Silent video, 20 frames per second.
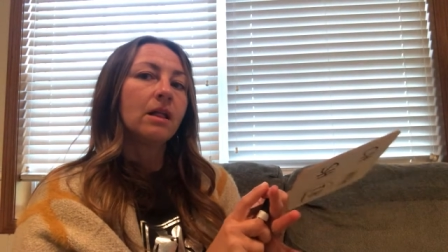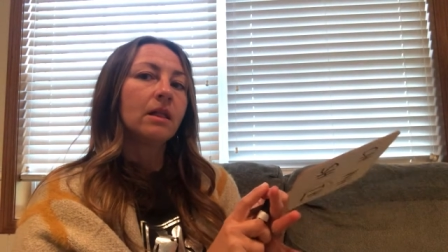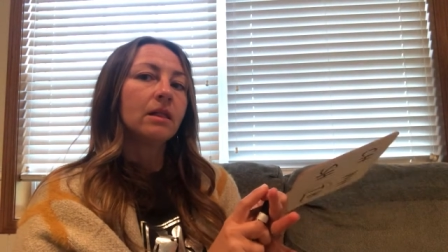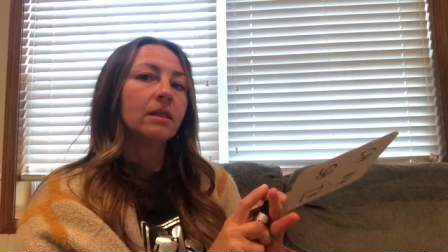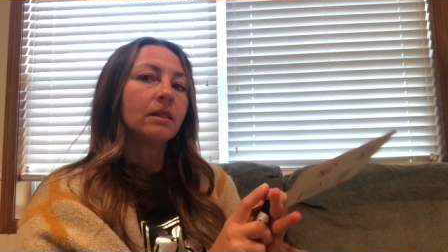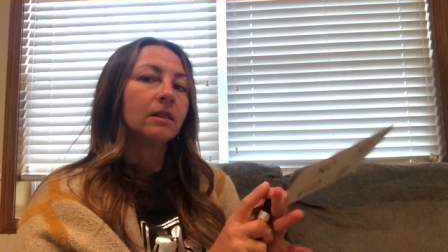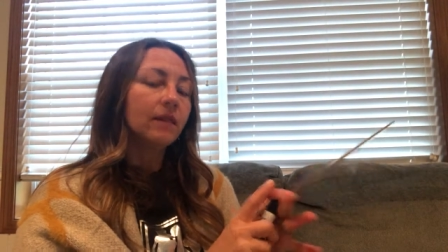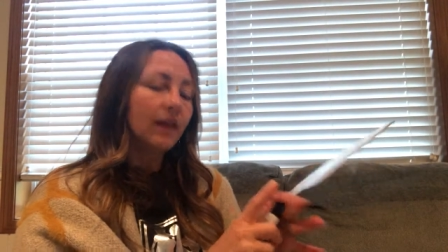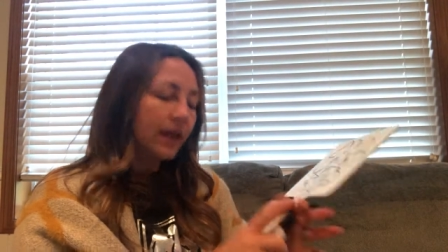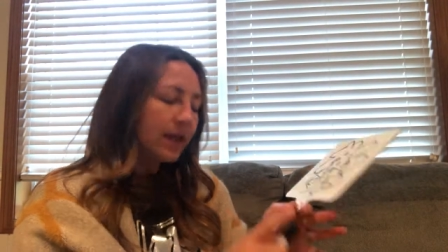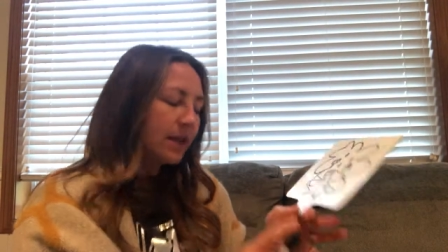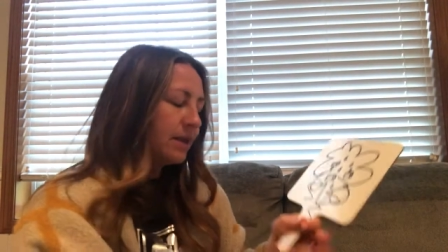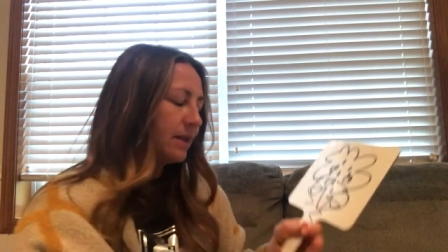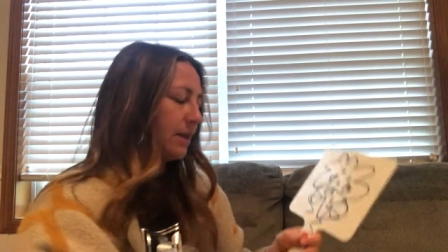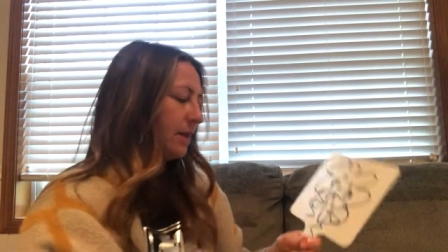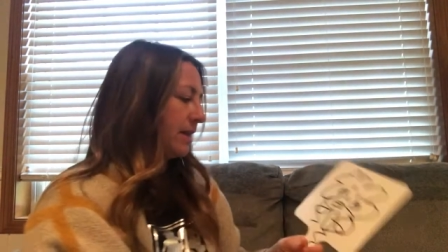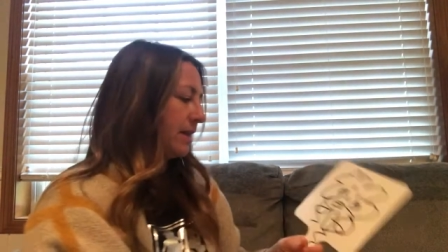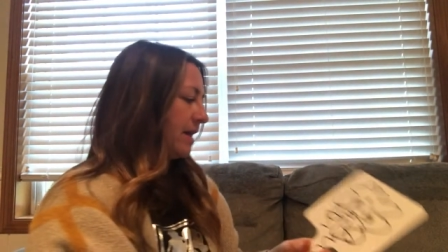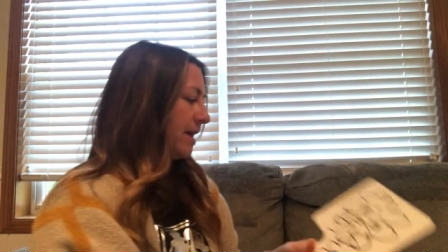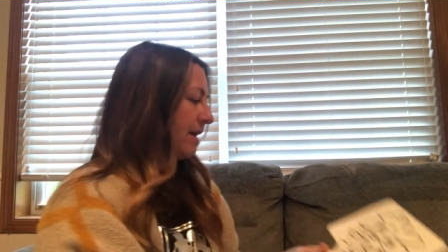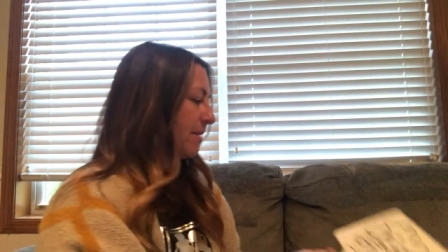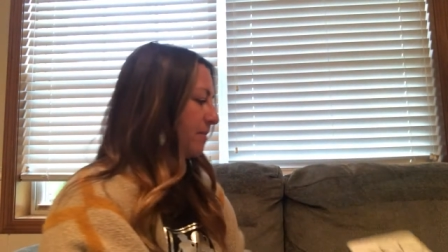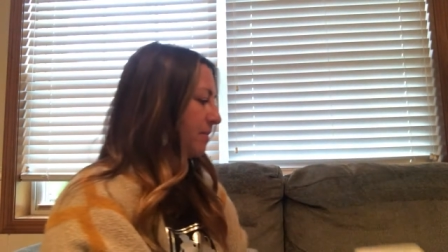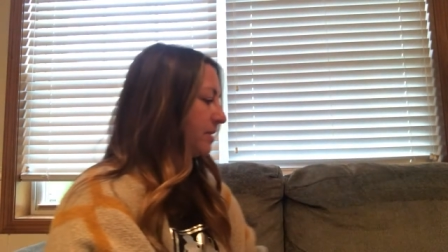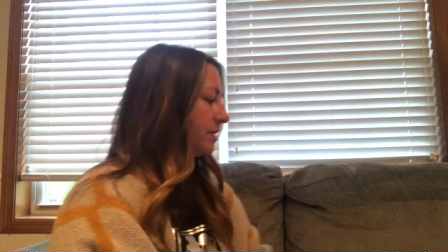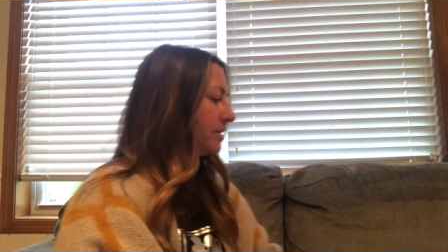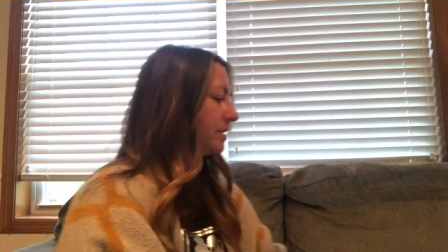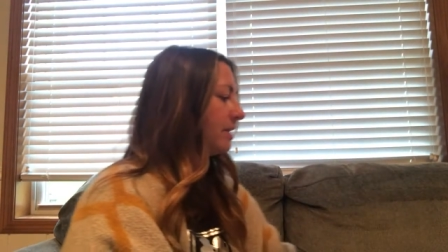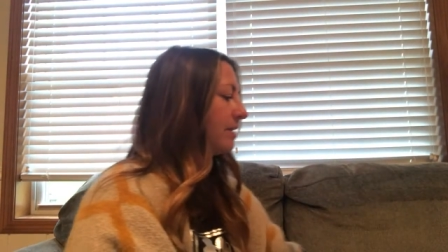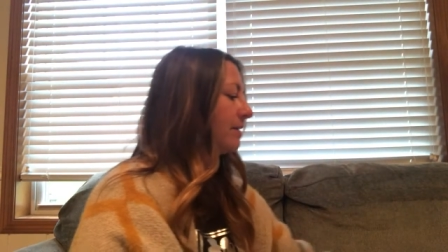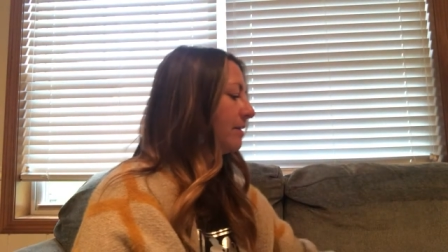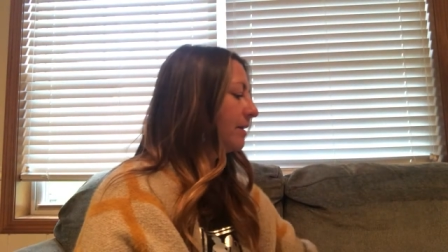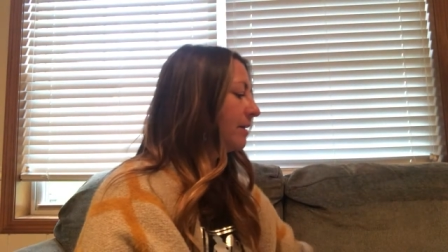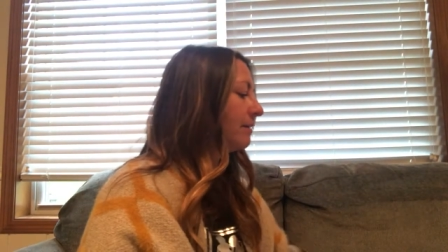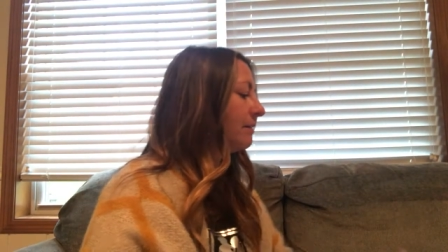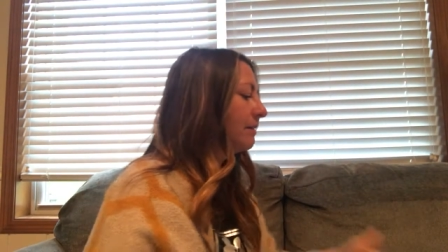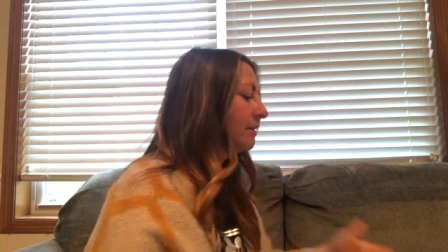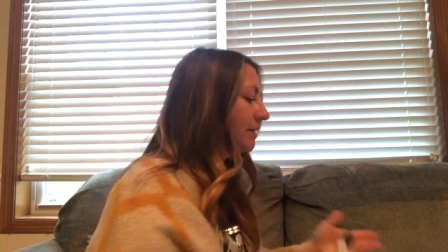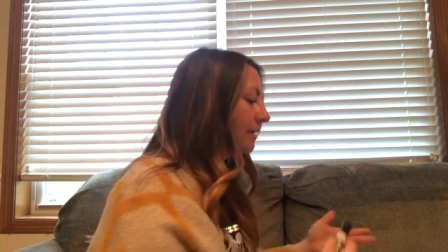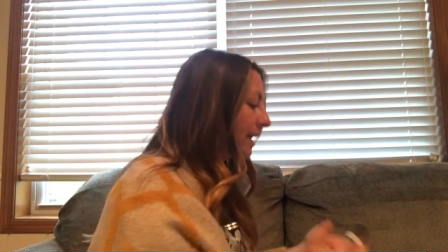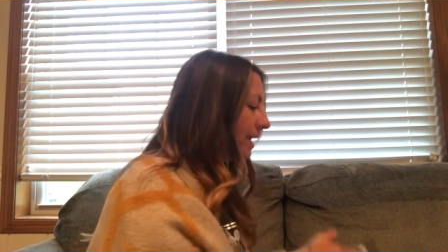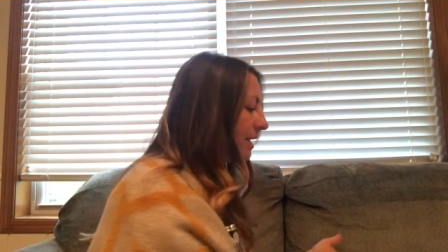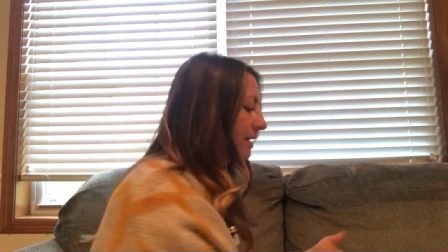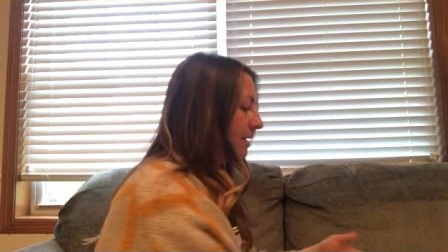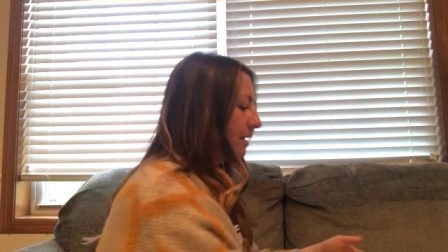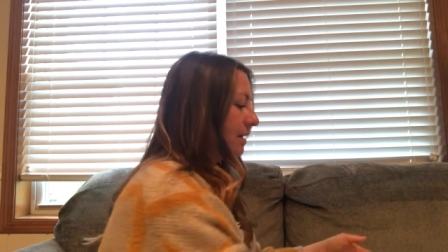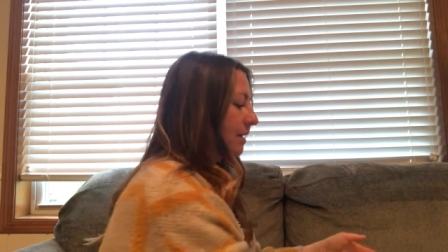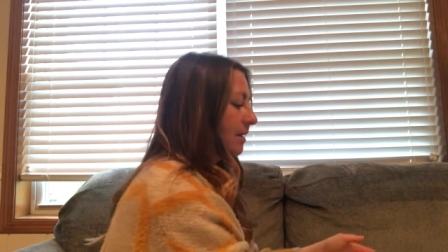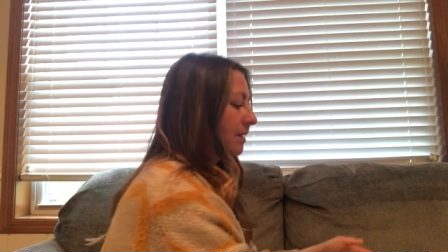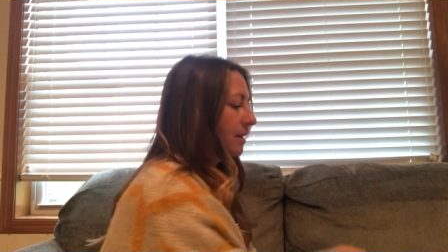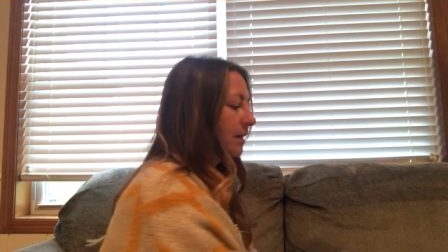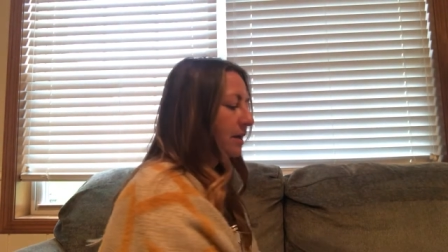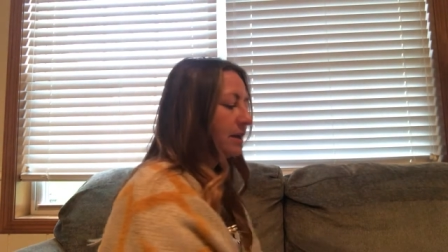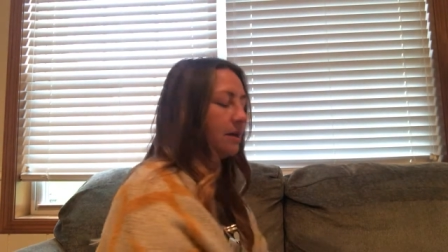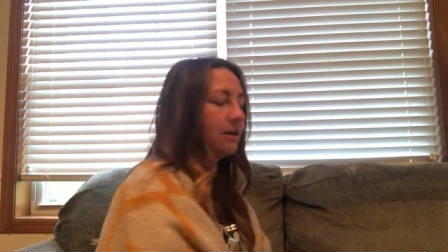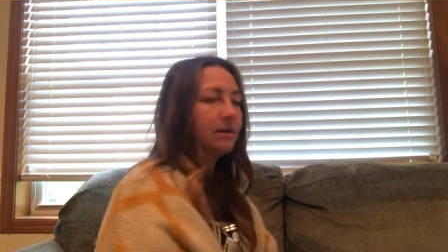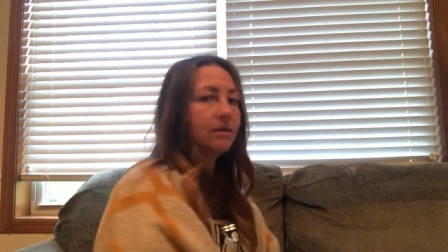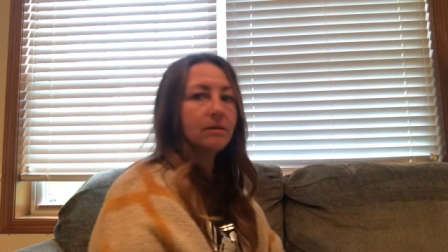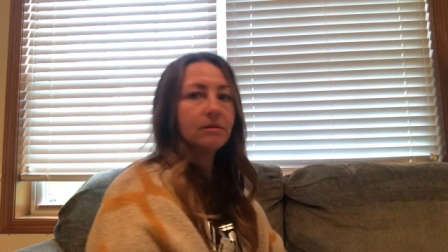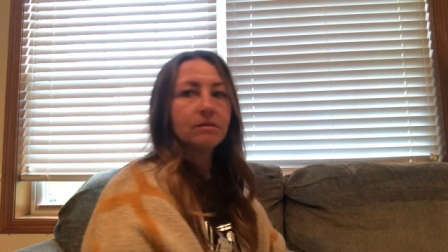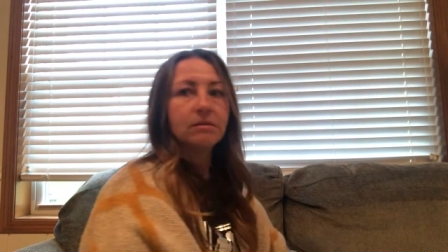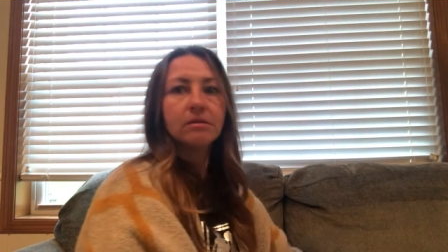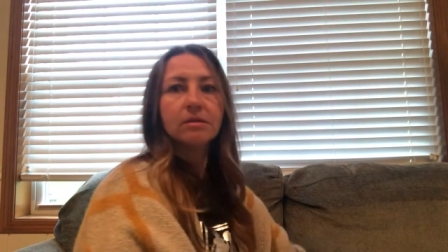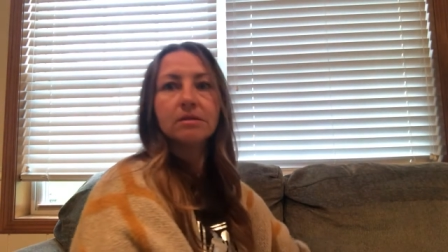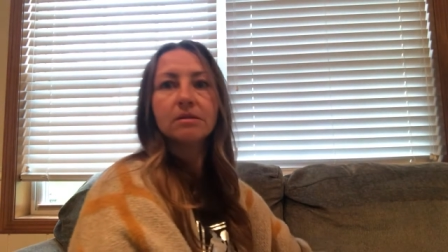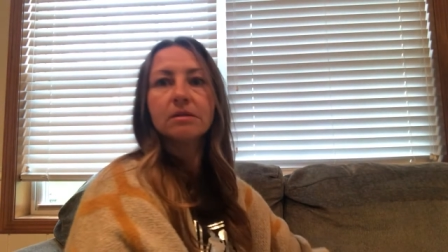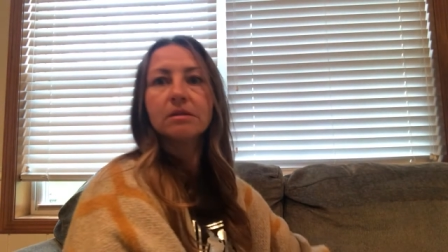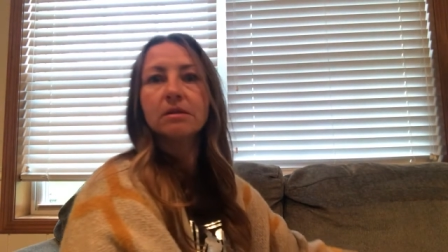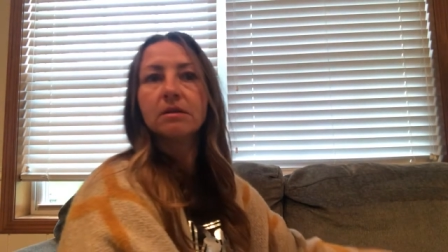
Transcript: lightning happens, and the lightning is